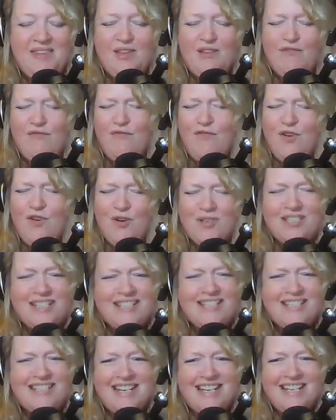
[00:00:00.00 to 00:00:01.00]
The first
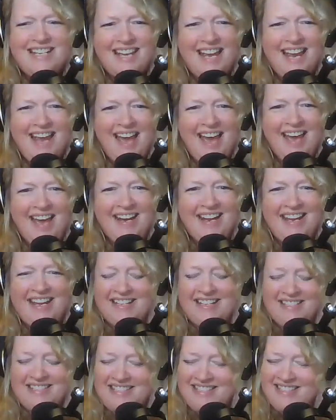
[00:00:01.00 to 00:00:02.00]
instinct I had,
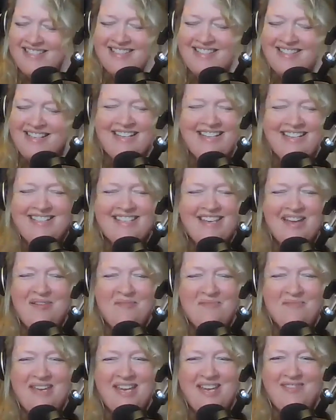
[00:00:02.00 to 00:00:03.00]
and
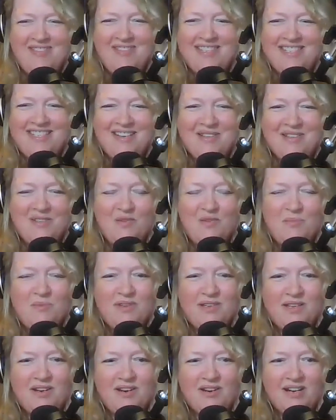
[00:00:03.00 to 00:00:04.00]
tell me if this sounds
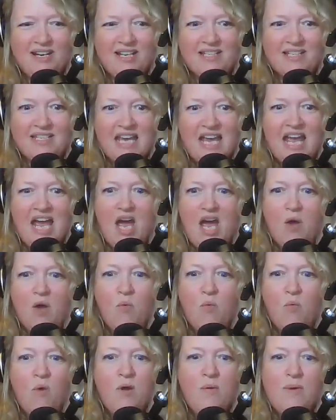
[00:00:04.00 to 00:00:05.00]
familiar, is
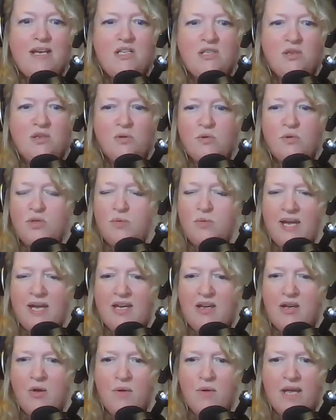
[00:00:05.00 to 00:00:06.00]
what do I do? Do
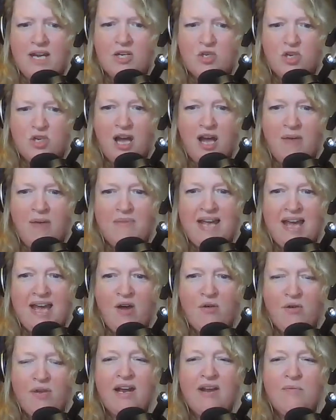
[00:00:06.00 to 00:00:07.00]
I go get a job
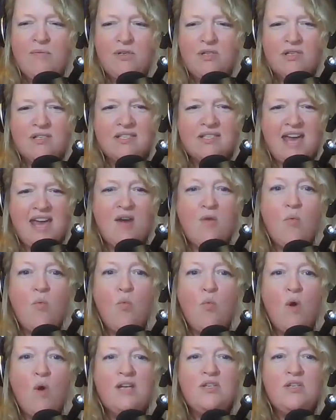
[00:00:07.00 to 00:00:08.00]
now? And it was just that,
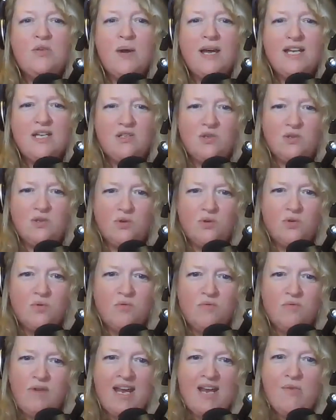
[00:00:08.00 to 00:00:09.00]
what do I do?
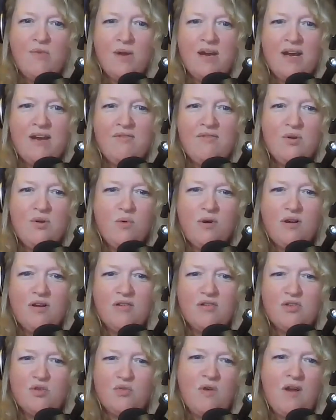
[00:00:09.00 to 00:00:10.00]
Right? Whenever
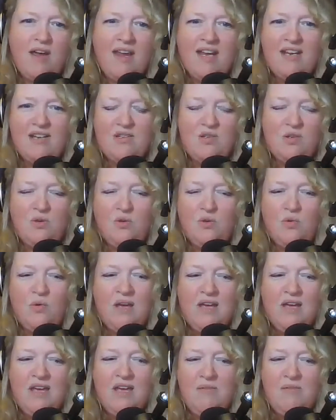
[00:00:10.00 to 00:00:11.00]
we're trying to
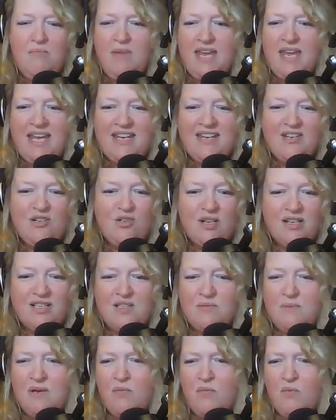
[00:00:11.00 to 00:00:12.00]
make an
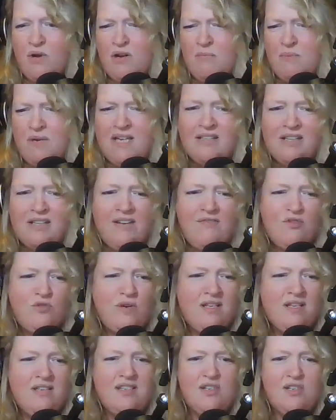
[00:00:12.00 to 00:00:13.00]
adjustment, we're in a big life
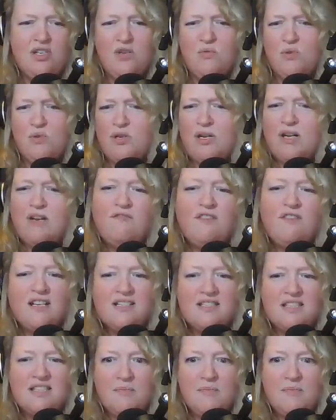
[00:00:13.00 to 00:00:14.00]
transition, we're trying to
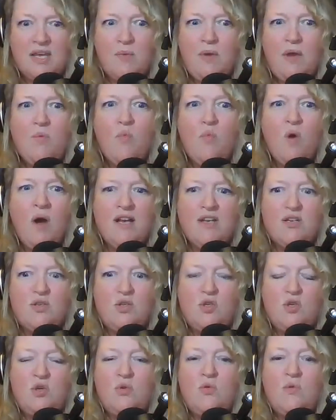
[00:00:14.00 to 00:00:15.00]
fix something, we want
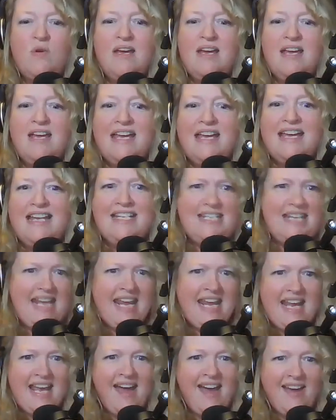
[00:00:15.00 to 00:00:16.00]
to
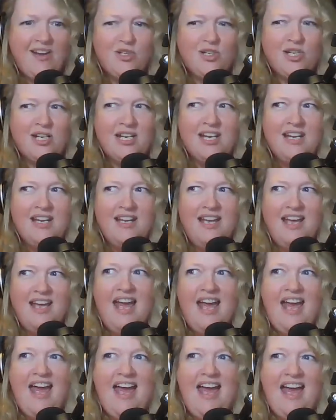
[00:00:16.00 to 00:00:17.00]
take action.
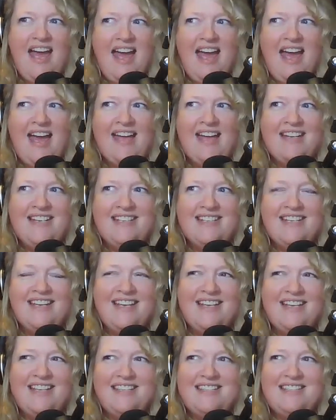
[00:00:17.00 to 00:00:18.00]
And
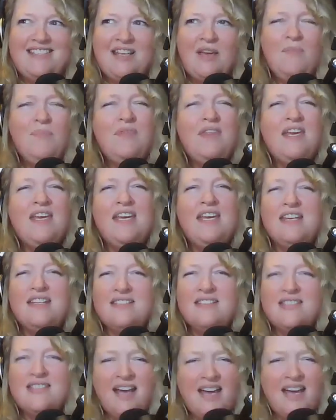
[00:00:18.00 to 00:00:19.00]
something
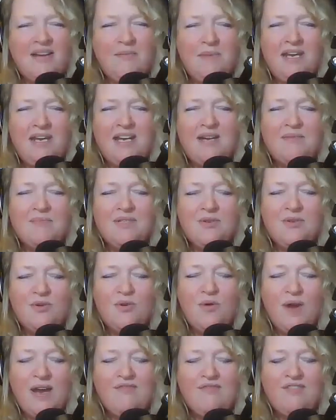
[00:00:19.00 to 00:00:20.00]
inside me, and I'm so
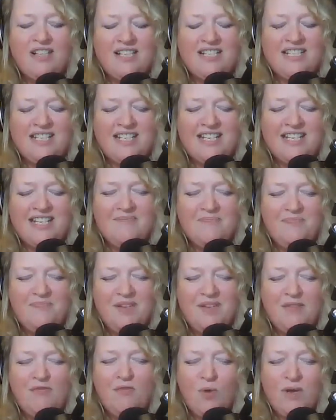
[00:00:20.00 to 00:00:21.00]
grateful it did,
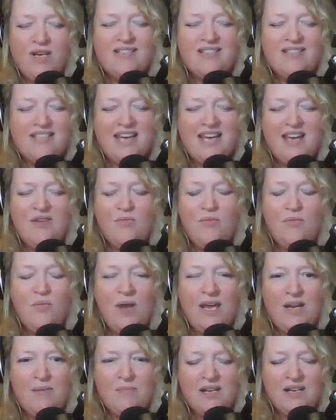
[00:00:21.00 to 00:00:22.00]
a voice said,
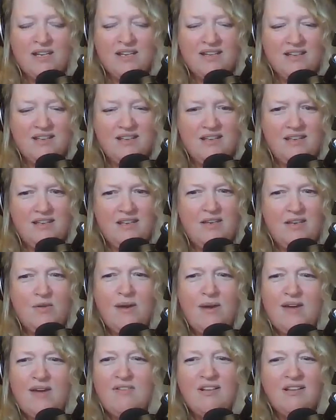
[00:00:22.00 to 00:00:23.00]
wait a minute, you
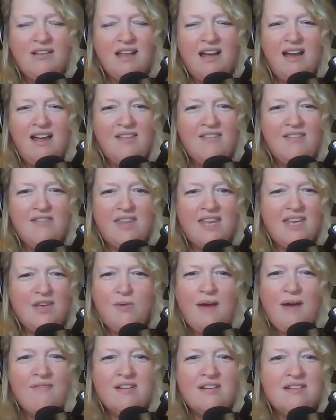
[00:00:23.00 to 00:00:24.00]
have a lot that
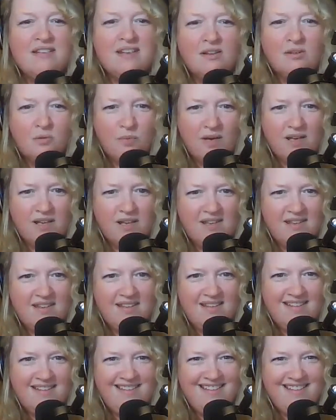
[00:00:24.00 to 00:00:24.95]
you haven't dealt with.